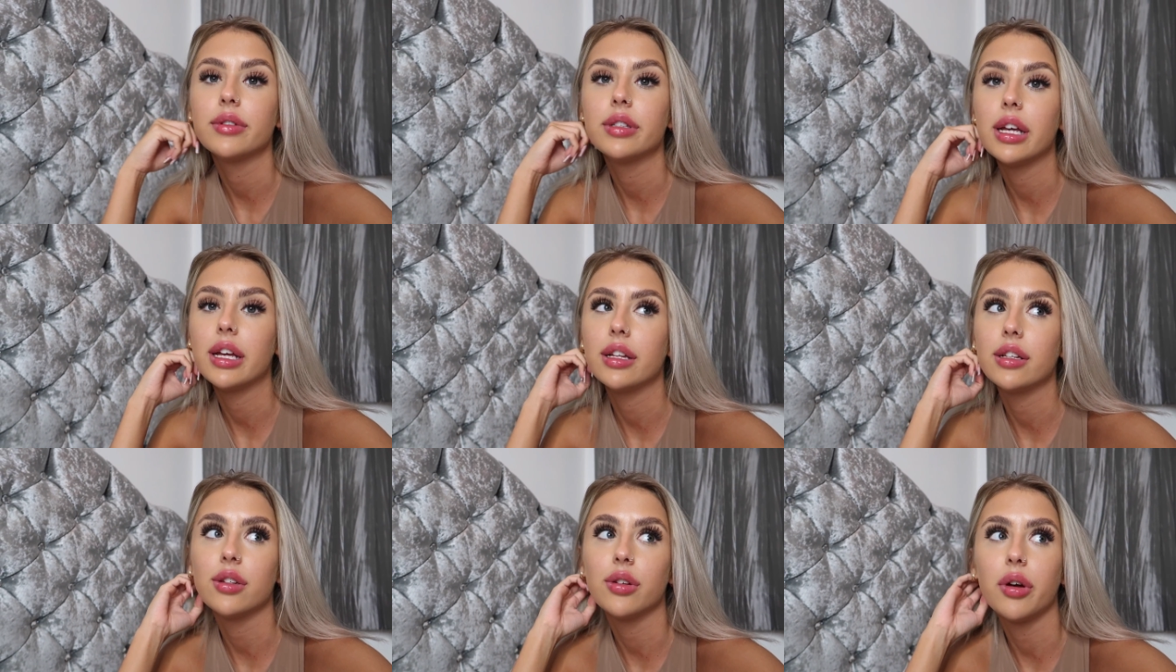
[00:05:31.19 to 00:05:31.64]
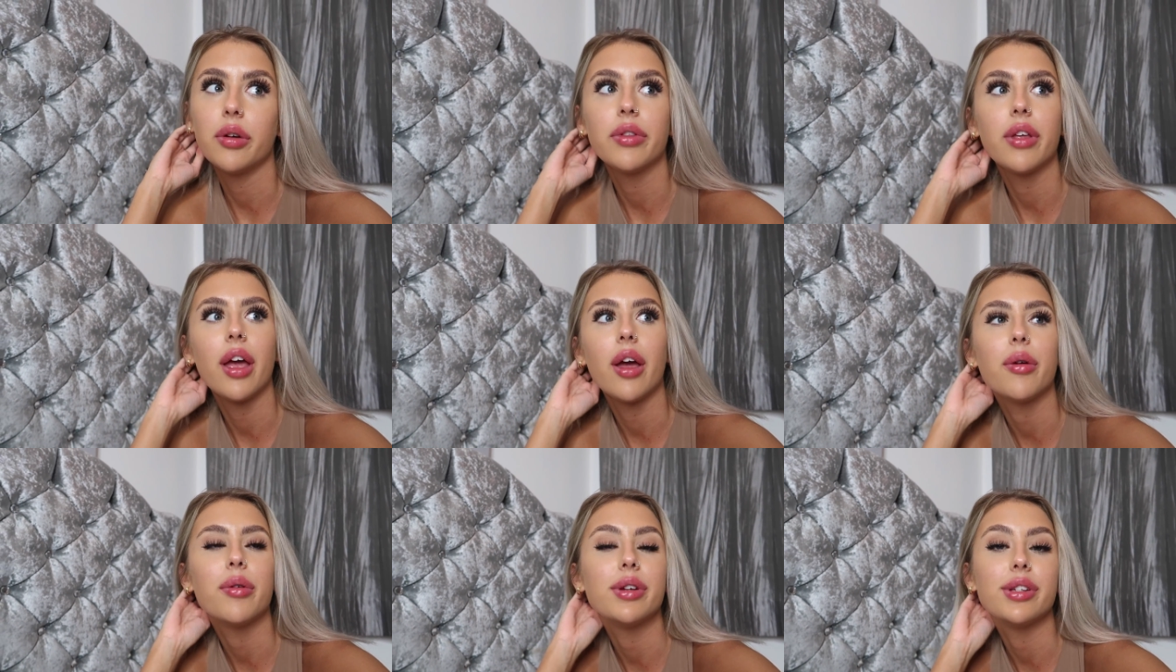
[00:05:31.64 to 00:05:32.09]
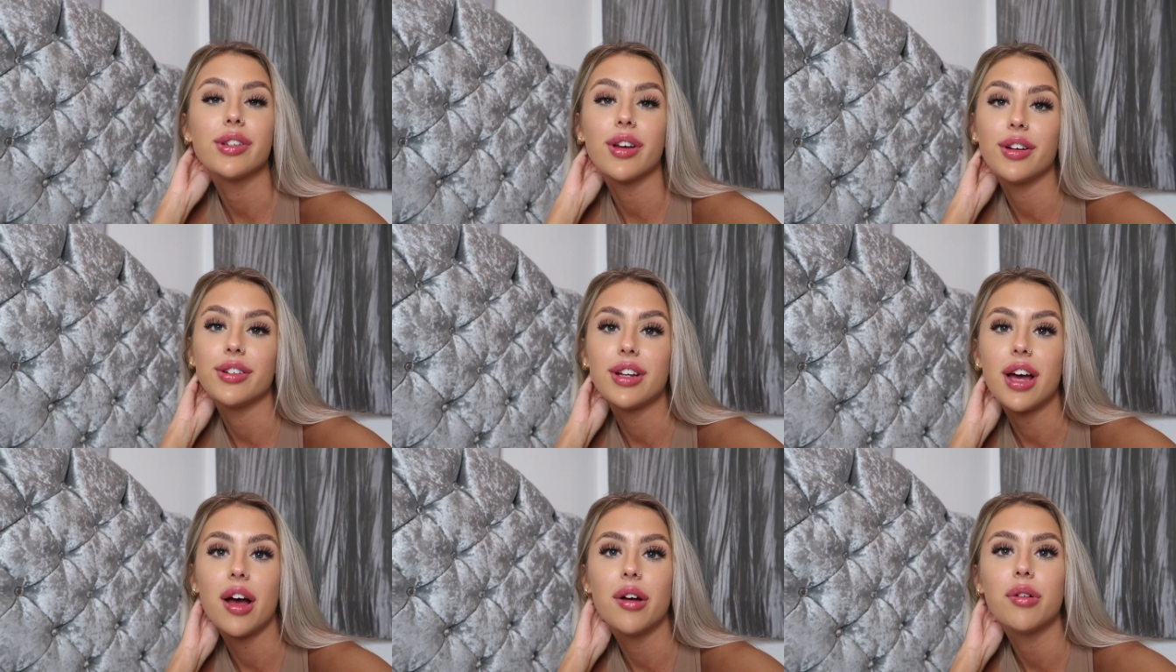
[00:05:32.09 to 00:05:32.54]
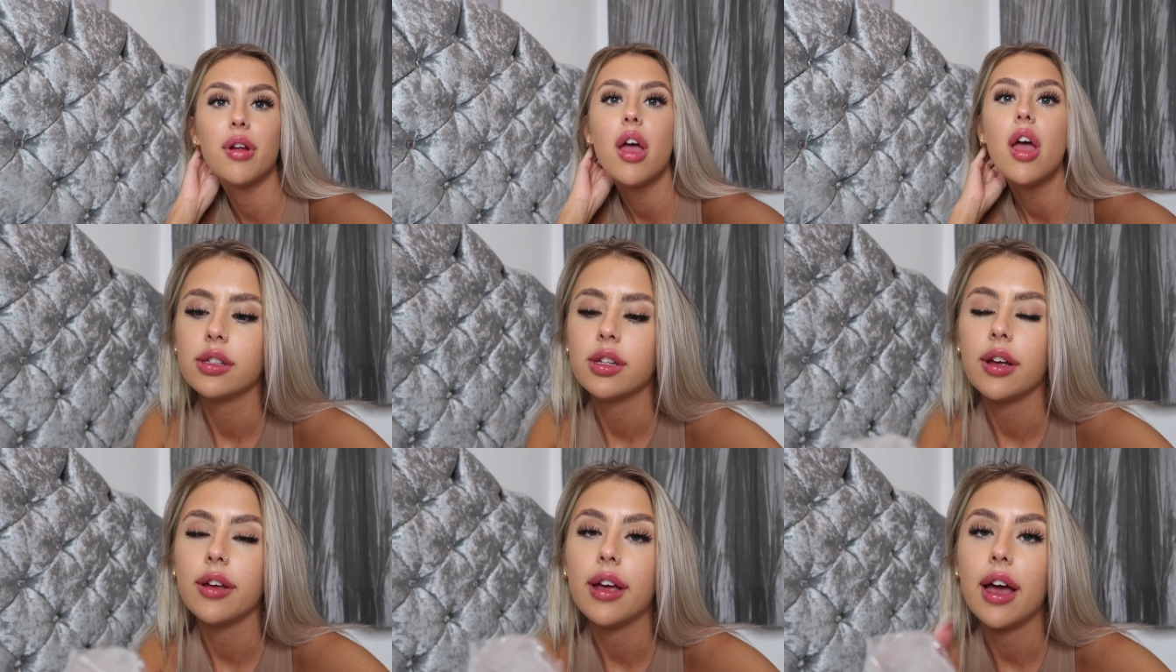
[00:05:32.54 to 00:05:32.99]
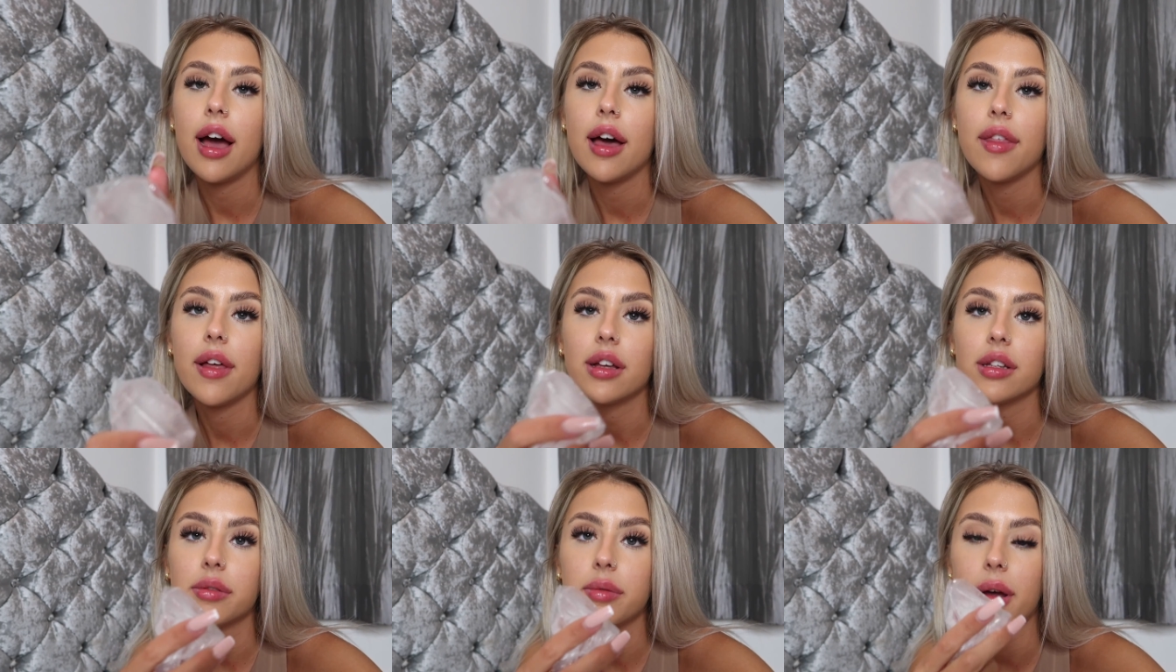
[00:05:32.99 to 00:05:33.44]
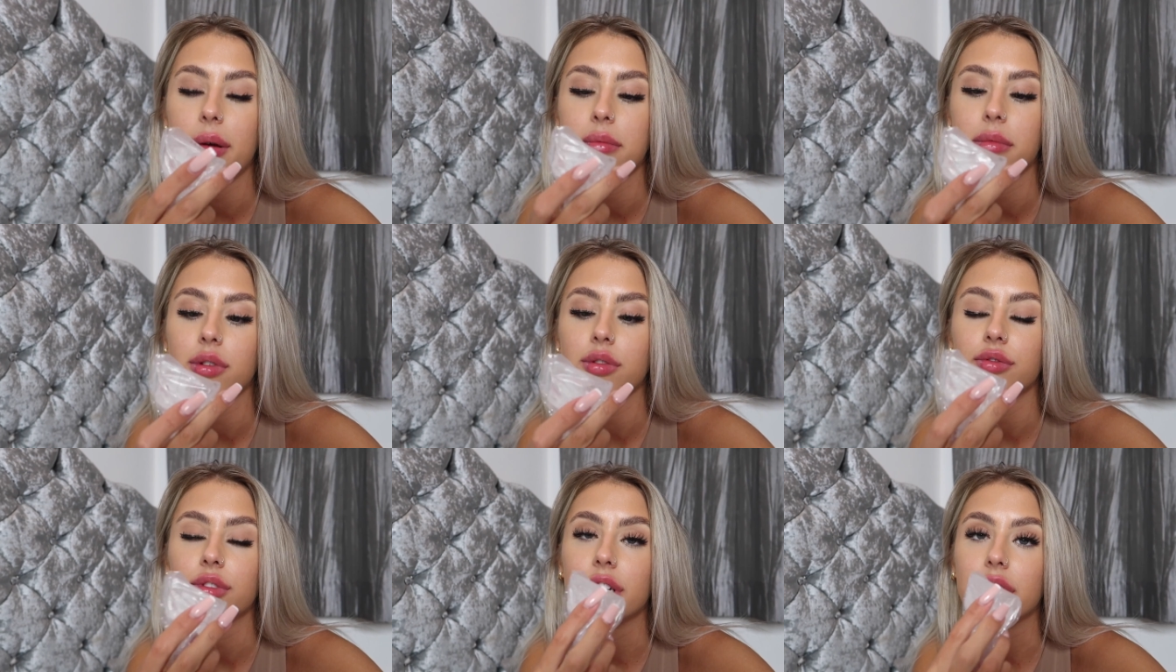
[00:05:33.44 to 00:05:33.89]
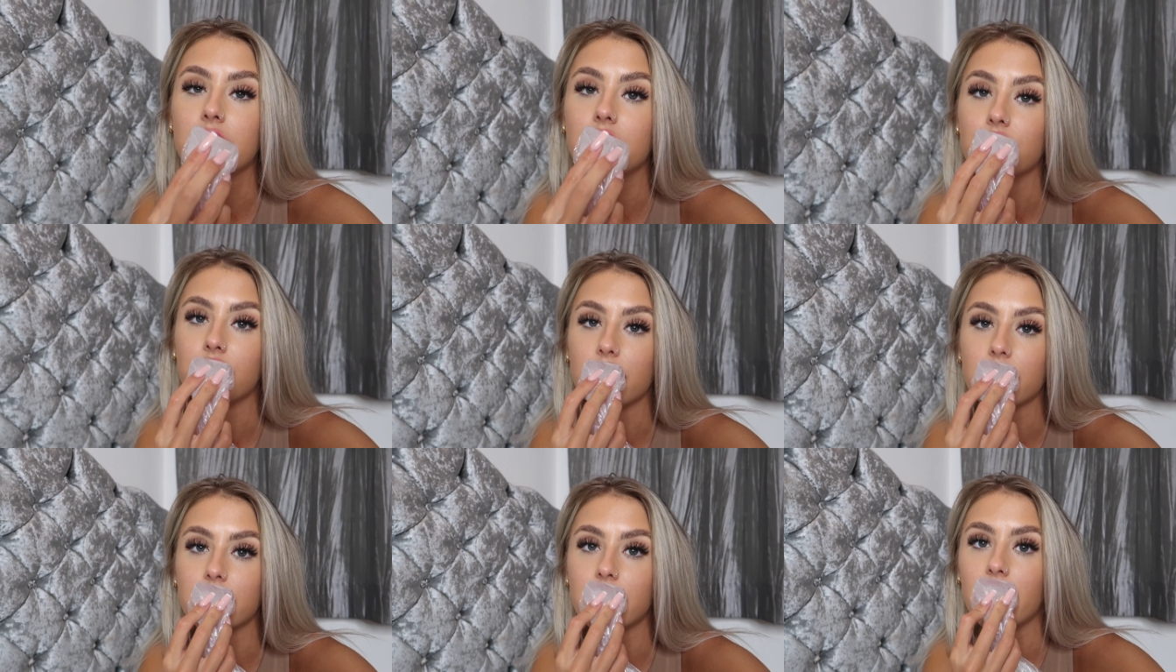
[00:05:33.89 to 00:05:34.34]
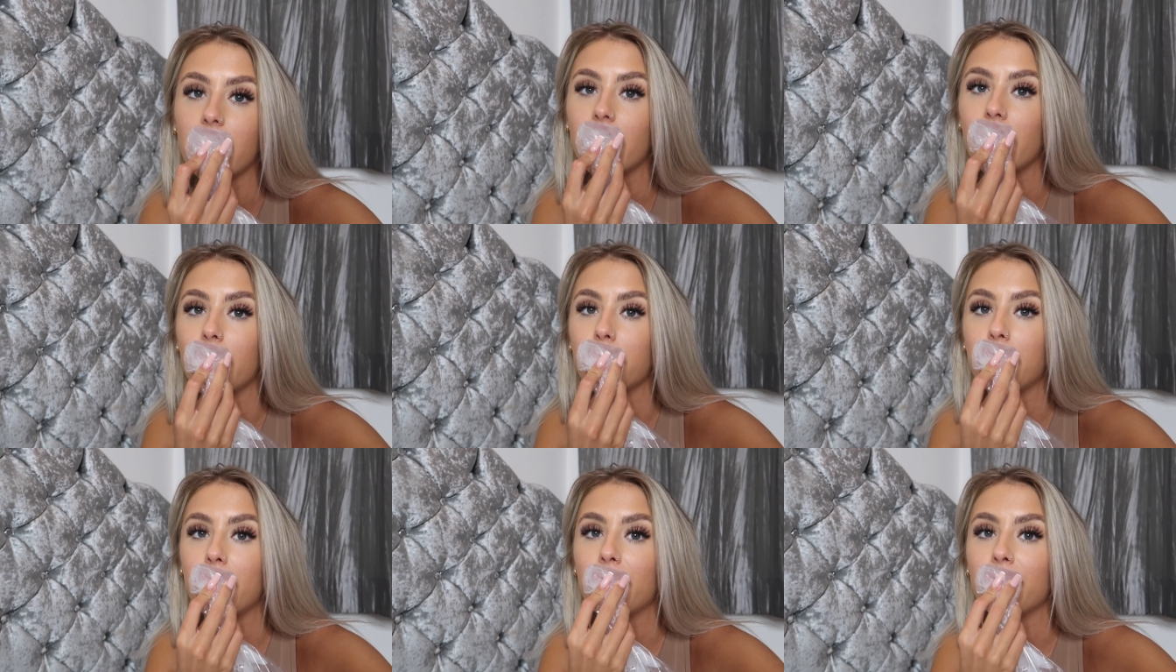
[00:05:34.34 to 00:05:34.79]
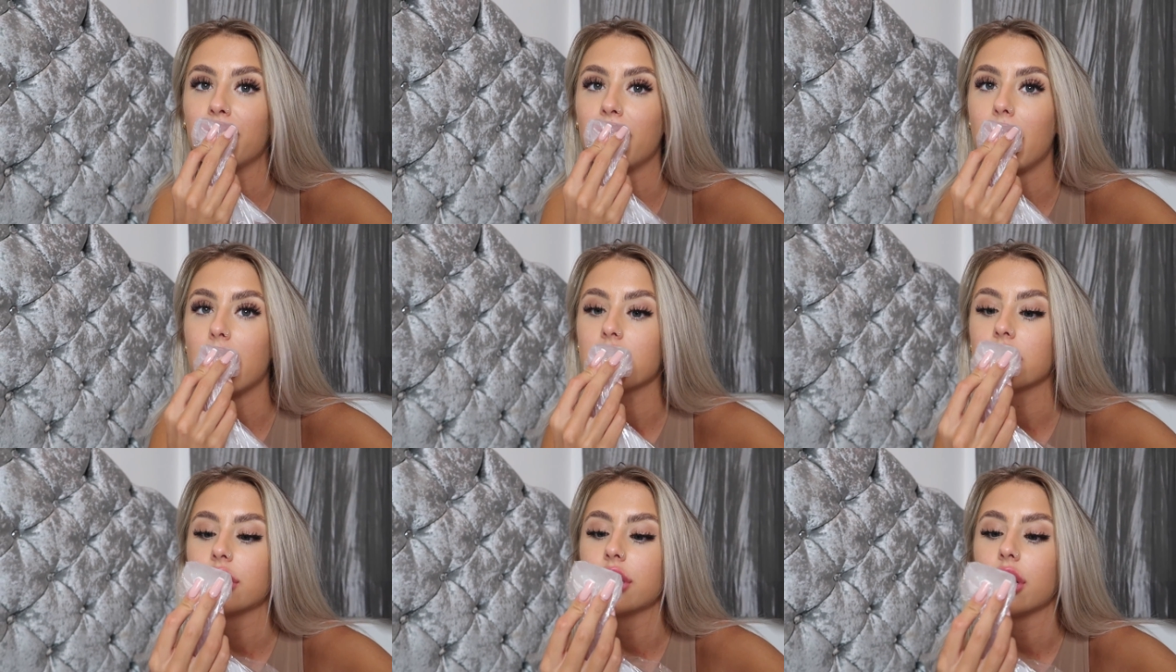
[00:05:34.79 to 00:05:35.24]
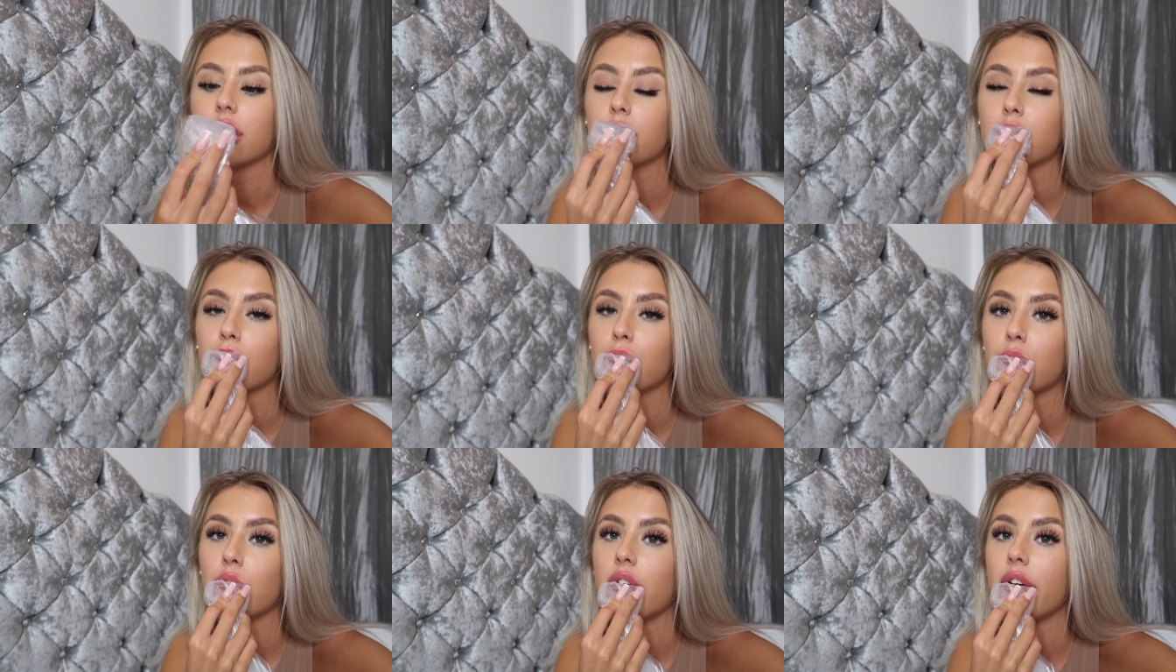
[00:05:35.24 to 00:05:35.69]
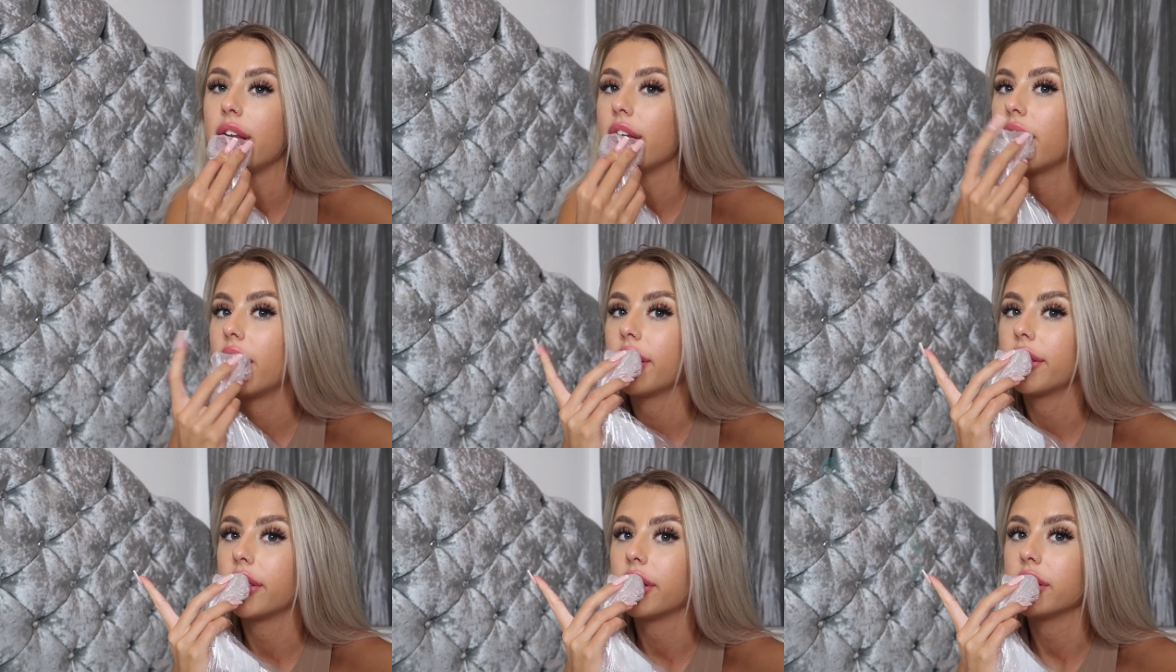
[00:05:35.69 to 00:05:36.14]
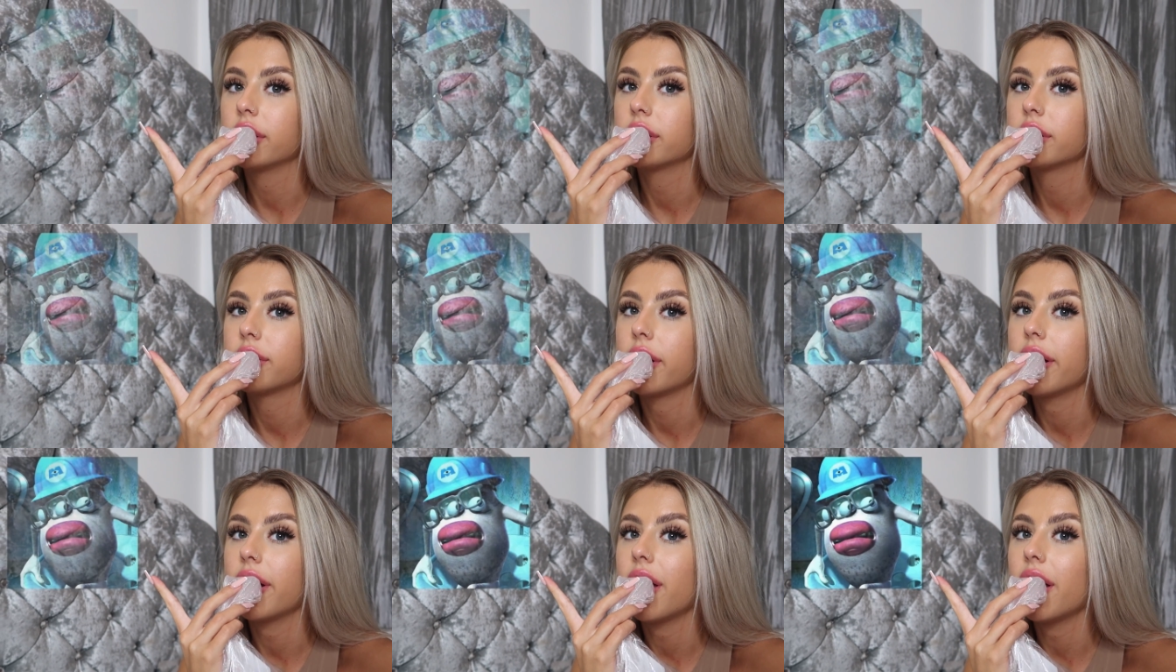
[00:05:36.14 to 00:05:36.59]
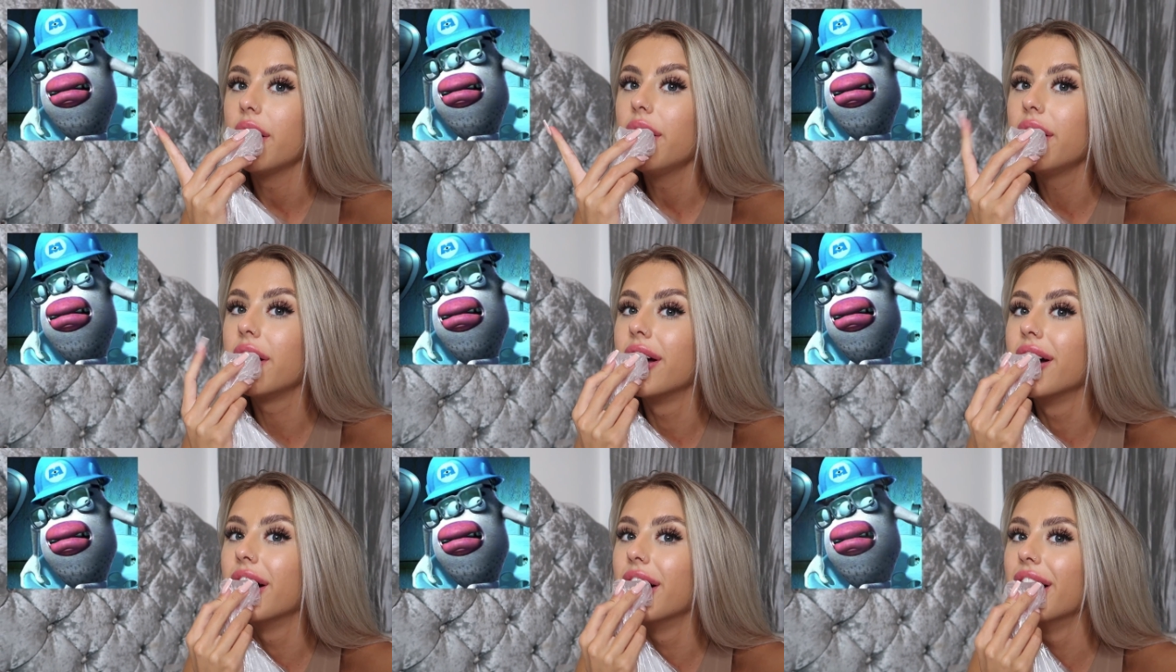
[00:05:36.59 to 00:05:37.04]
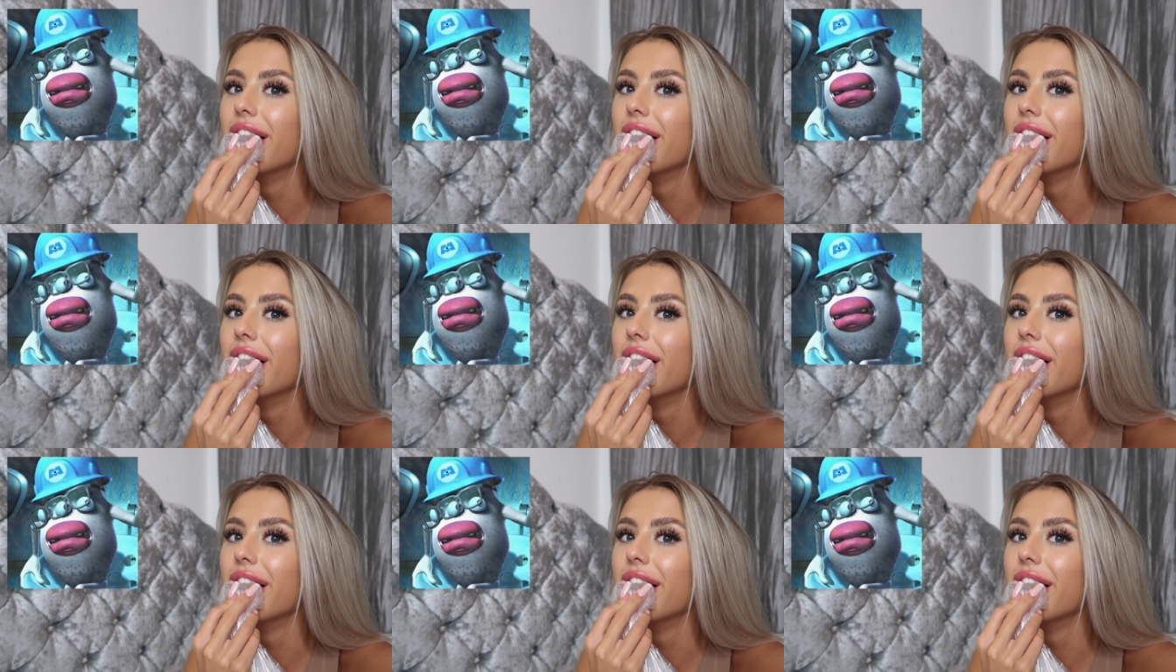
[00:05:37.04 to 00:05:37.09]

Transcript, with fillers: it, it, they always go down. So yeah, that's why I'm not really stressing about the fact I look like this right now.